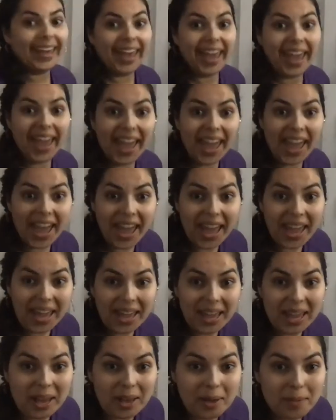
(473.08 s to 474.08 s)

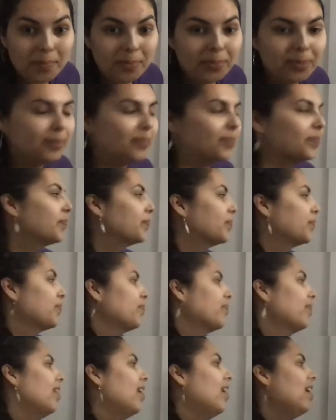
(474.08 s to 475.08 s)
Cape.
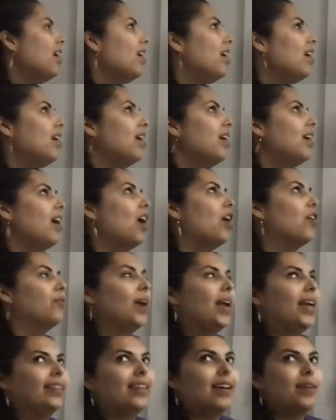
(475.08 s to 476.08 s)
All
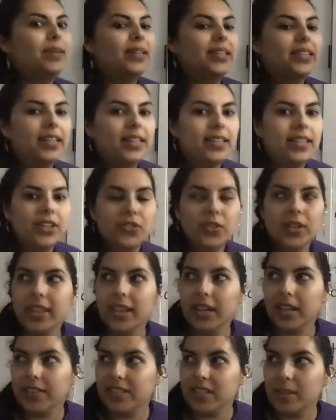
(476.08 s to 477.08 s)
right, let Miss Kasandra
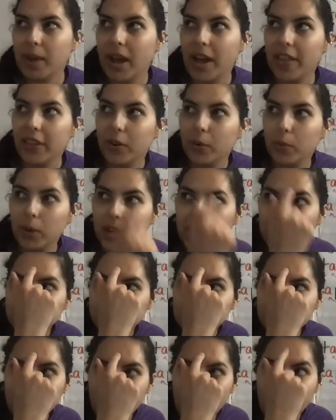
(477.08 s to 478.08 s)
think of some other
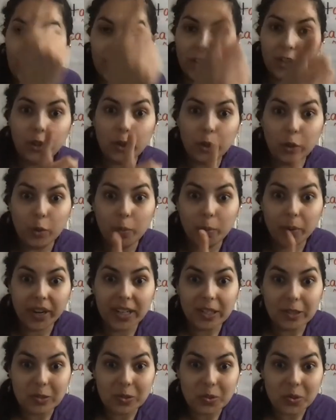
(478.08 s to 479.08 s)
words and you
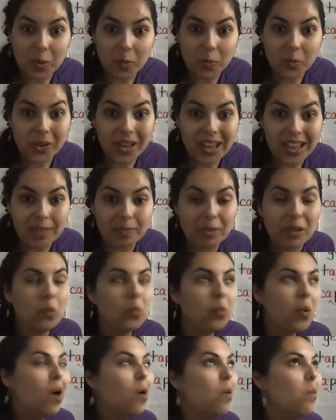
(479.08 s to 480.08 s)
brainstorm with me.
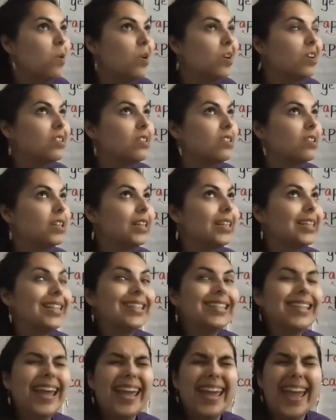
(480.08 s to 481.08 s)
What words are going
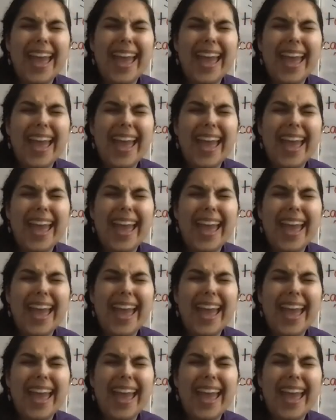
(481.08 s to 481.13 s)
to say